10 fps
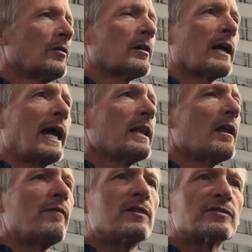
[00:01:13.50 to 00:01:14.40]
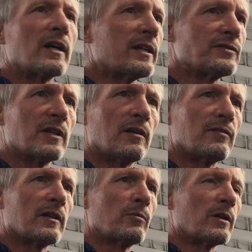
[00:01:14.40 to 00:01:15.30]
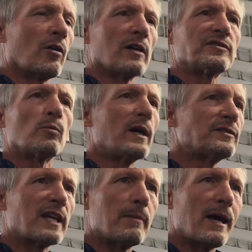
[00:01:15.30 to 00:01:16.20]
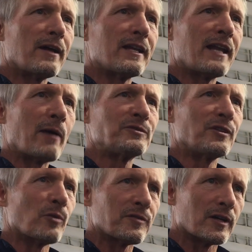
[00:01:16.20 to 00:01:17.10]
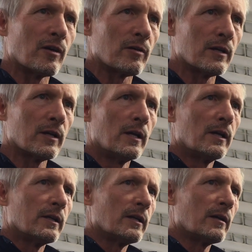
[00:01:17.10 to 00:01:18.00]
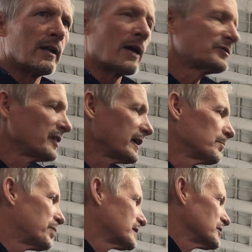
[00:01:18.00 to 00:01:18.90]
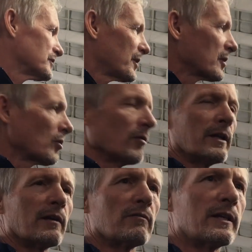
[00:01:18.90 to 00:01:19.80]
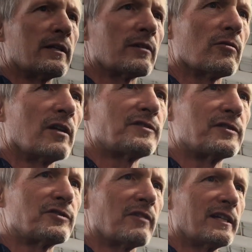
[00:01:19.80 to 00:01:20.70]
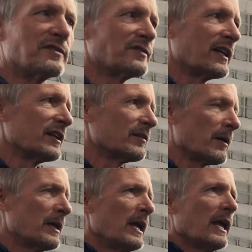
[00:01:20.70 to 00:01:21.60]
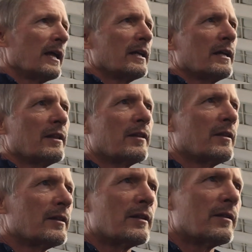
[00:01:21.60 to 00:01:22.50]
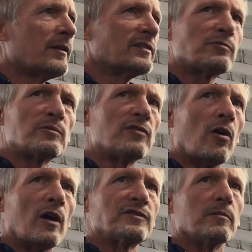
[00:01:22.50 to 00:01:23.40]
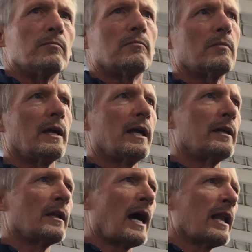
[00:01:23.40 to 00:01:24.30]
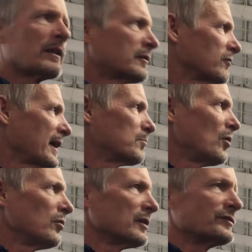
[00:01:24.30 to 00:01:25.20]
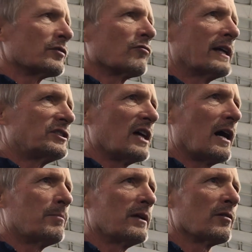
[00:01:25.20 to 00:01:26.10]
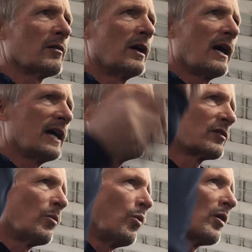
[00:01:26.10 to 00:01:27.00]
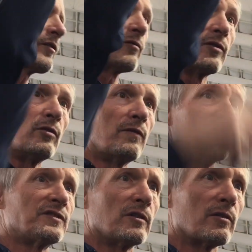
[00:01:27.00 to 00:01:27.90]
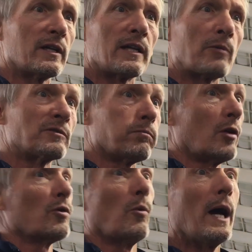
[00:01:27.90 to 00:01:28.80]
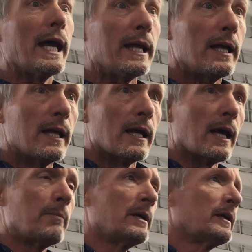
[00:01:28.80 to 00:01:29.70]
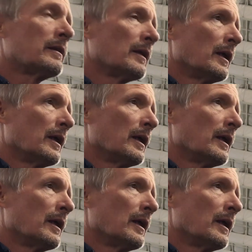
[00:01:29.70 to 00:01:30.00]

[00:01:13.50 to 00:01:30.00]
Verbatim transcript: Look, I love this kind of stuff. Mm -hmm. Like mm-hmm. when Carson Wentz came out and I was at North Dakota, mm -hmm. you know, and I was taking pictures of the curling arena across the street and sending it to me. This was awesome. And I, Craig Bohl does a great job here. I took a walk through the new facility and I was blown away. Mm -hmm. I mean,